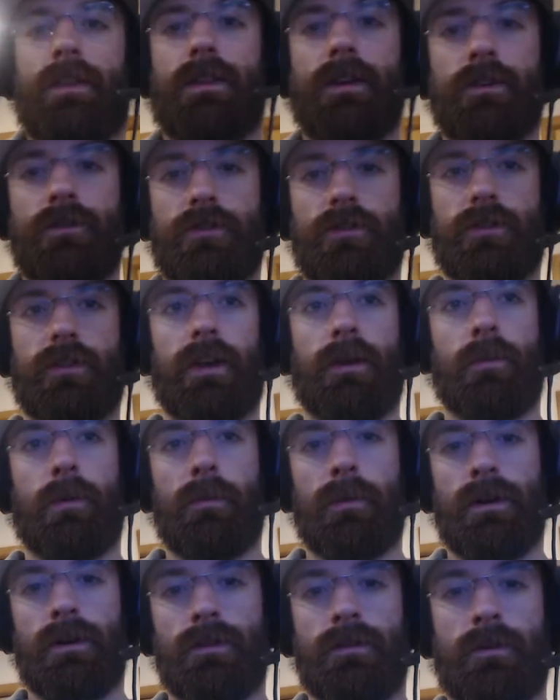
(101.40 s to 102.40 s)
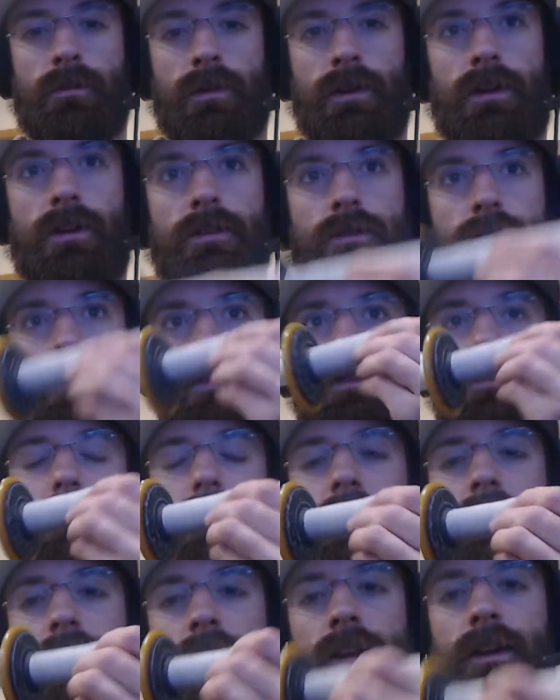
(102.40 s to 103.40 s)
inch saber builds, I'm going to use a
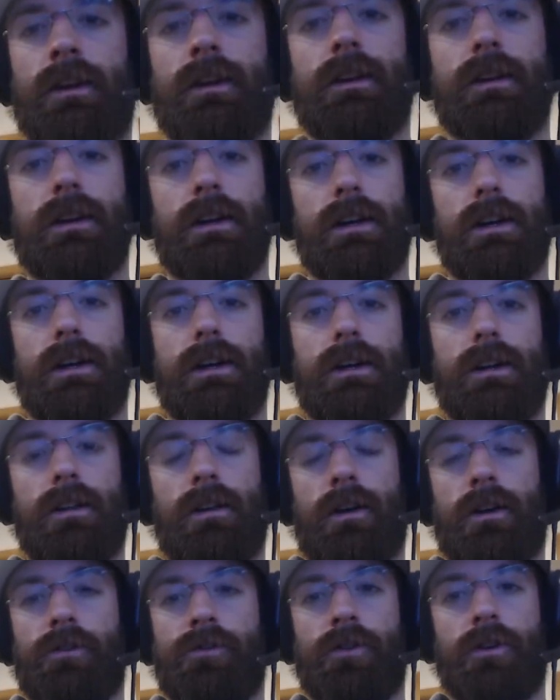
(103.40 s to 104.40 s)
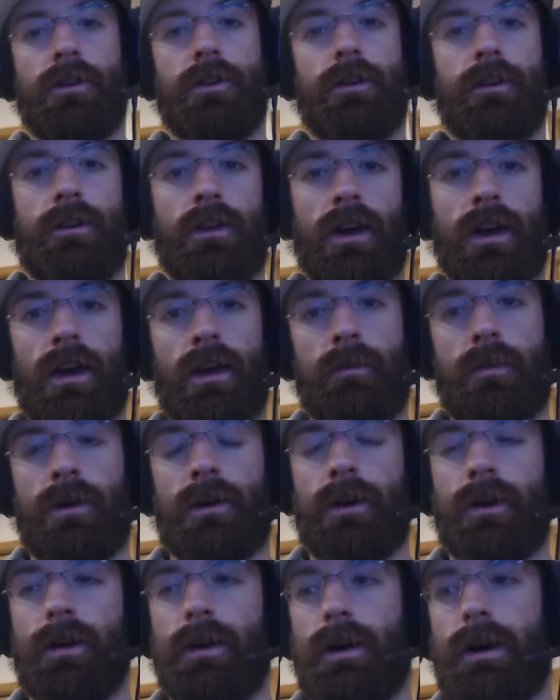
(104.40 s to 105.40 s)
slightly larger inner
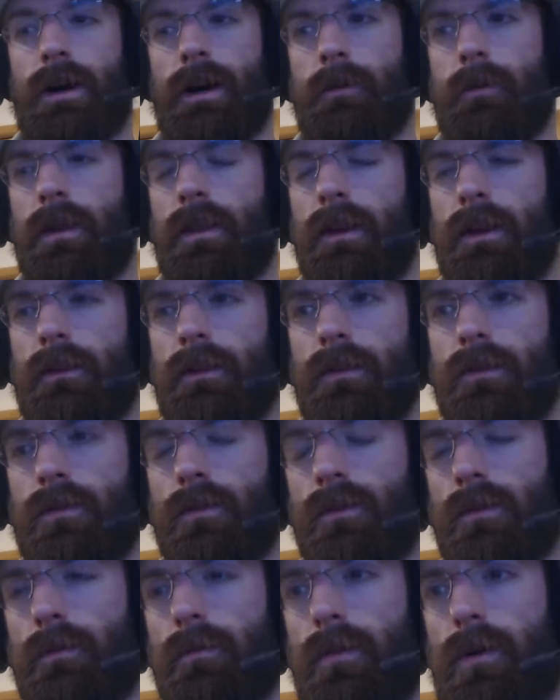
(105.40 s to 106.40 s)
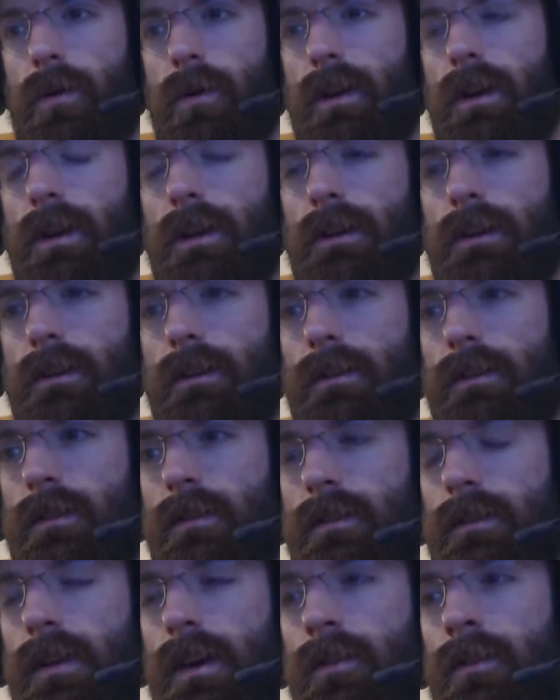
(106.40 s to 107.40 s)
diameter. I think this was a
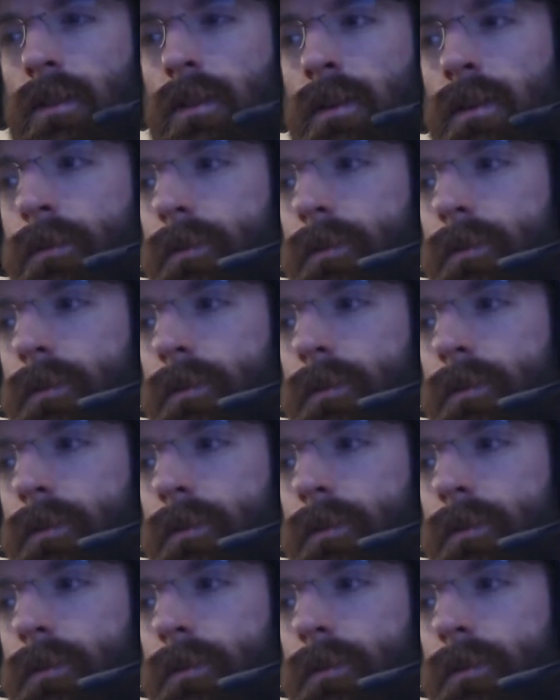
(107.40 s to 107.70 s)
.7